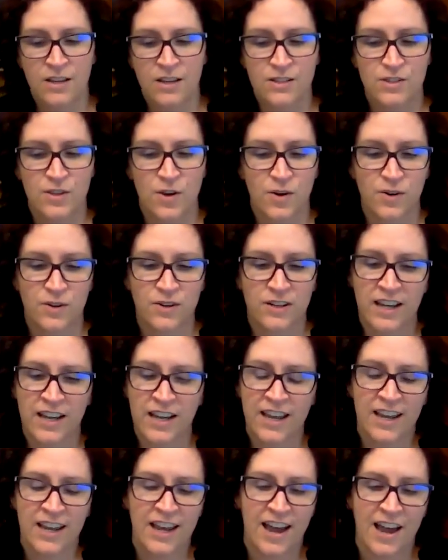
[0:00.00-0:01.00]
So
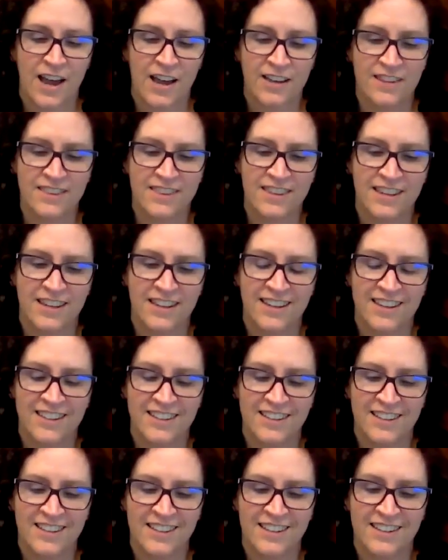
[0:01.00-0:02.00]

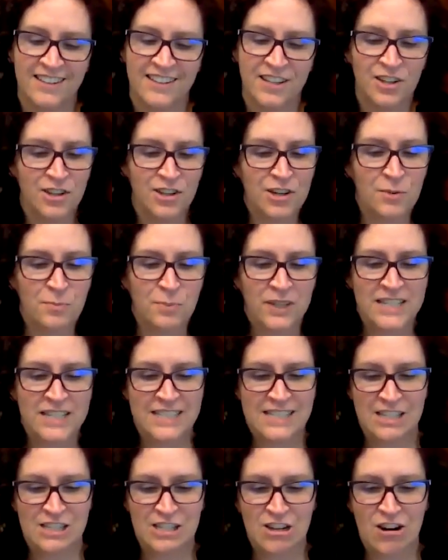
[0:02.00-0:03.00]
the good
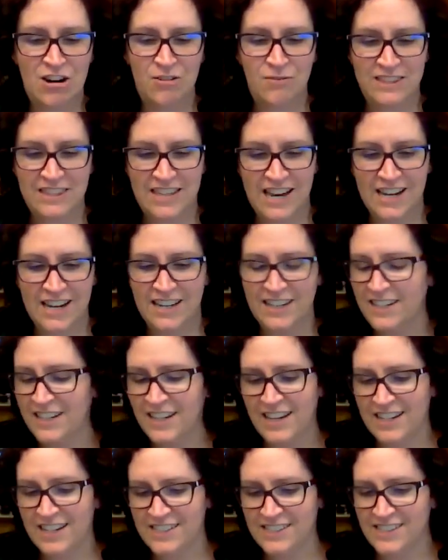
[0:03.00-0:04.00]
place to start with that
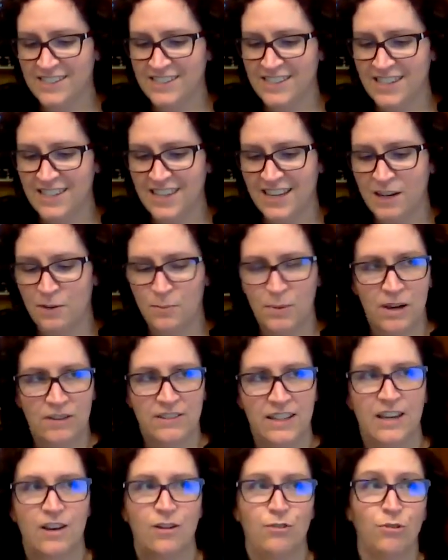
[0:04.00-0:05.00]
is to think
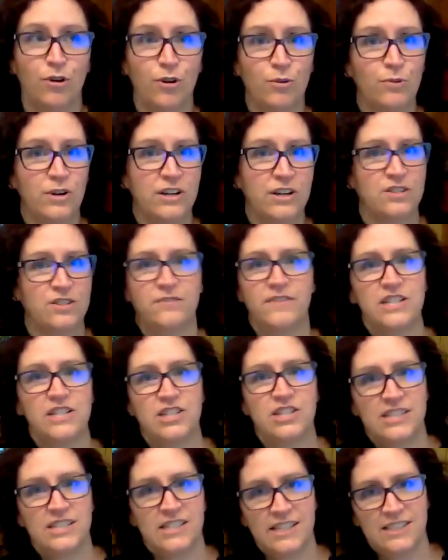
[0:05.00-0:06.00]
about like a room
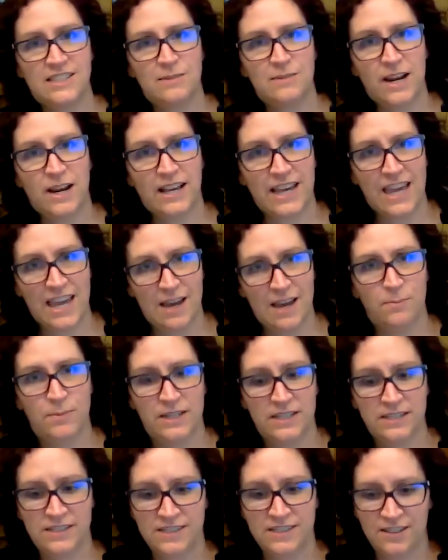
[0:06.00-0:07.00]
reservation system on a
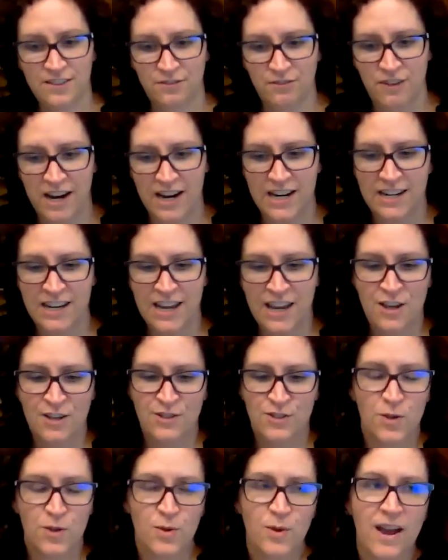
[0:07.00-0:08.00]
campus, right?
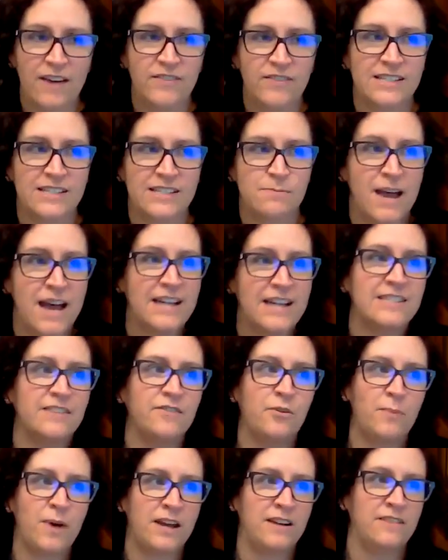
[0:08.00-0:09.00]
So you have this
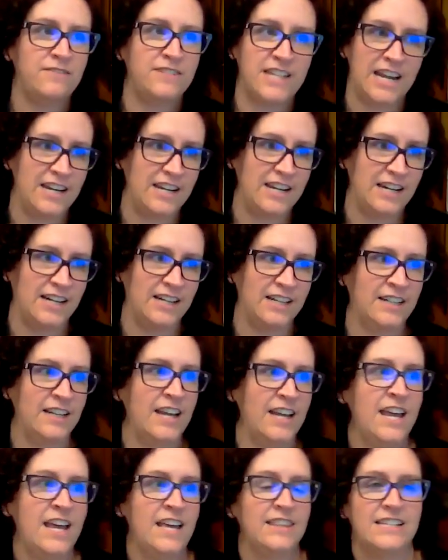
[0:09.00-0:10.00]
massive amount of data
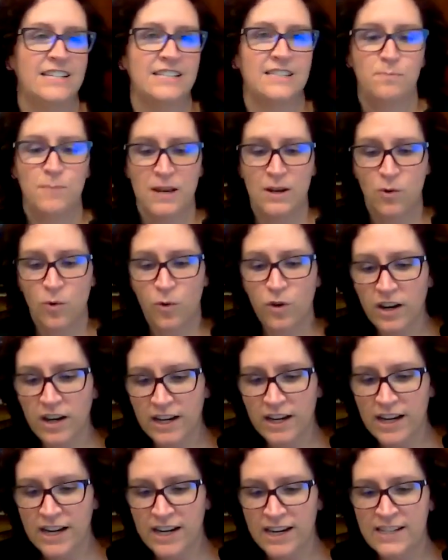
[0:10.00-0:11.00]
that's been
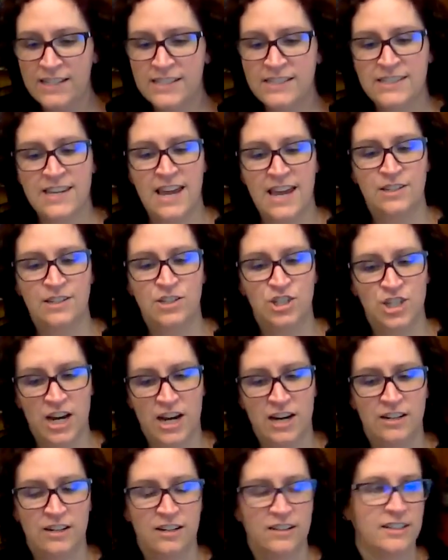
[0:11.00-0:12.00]
organized and
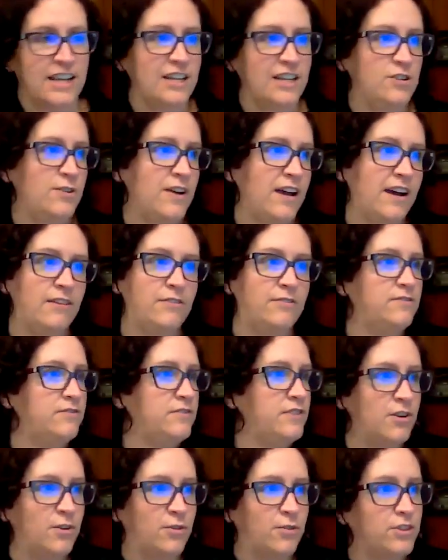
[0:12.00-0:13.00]
shared, and you have
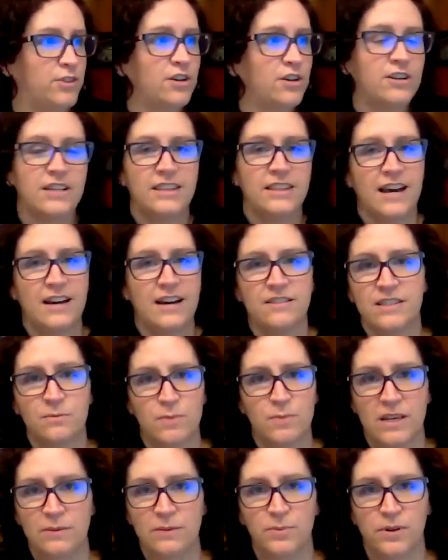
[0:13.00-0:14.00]

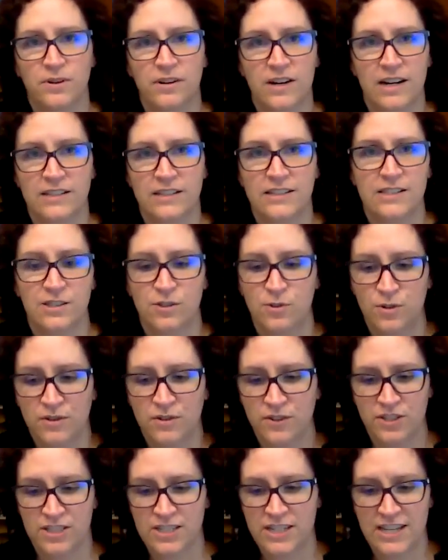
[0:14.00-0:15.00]
30,000 people on this
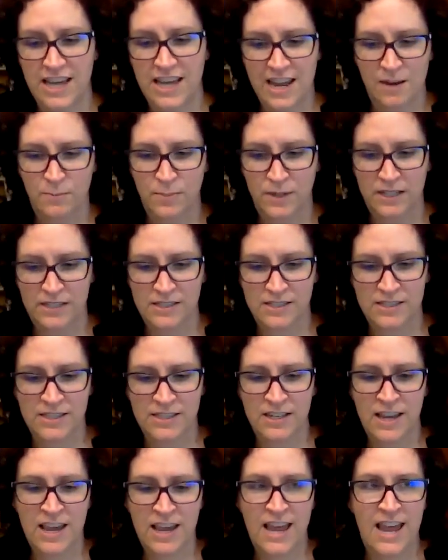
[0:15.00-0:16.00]
university
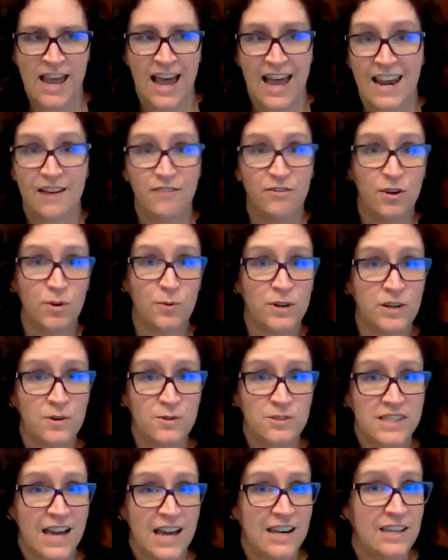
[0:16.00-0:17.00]
campus, and everyone
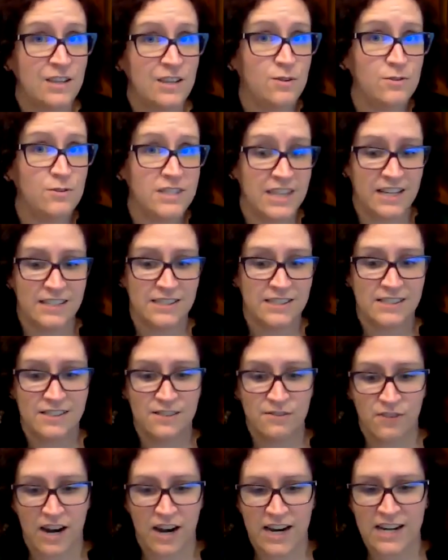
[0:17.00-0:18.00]
knows how to use
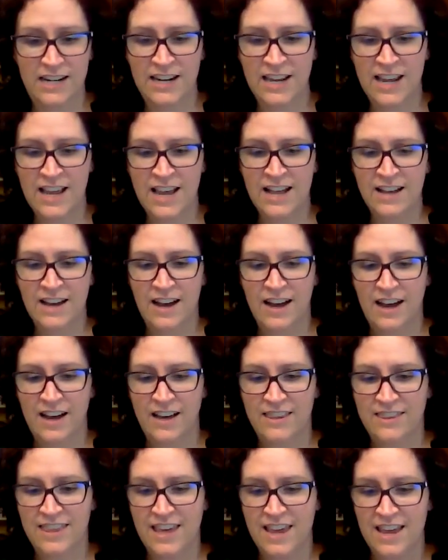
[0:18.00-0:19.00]
this, right?
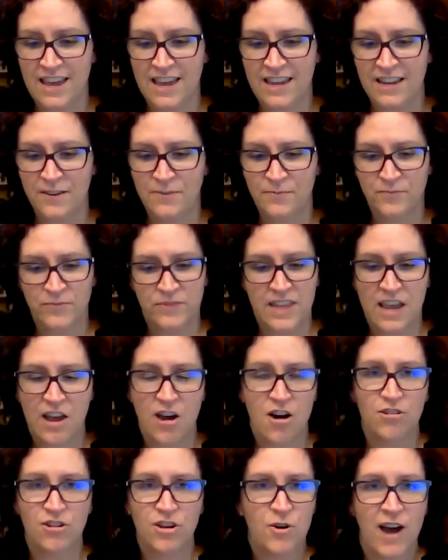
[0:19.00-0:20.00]
They
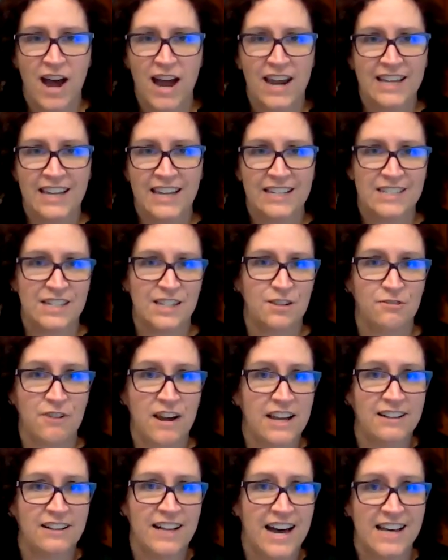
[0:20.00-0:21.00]
all know how to get to the
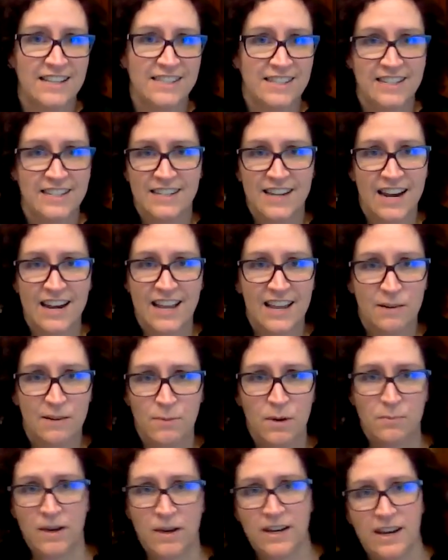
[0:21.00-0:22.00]
right class at 9
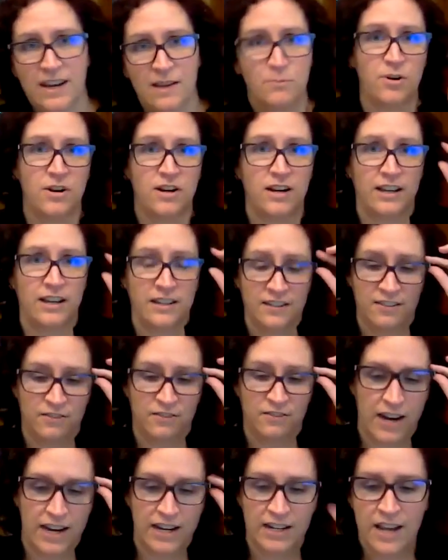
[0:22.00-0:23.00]
a.m. on Monday morning,
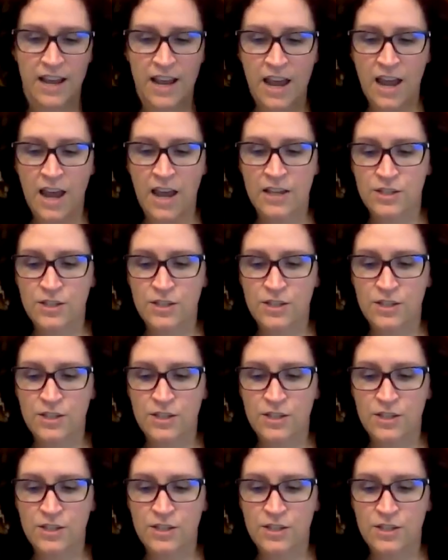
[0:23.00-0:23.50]
right?